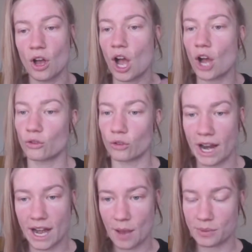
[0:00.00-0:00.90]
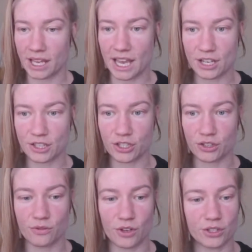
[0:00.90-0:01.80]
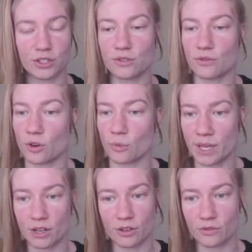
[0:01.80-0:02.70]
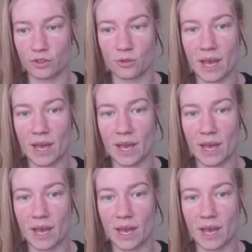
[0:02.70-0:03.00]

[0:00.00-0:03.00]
a grant application versus for a peer reviewed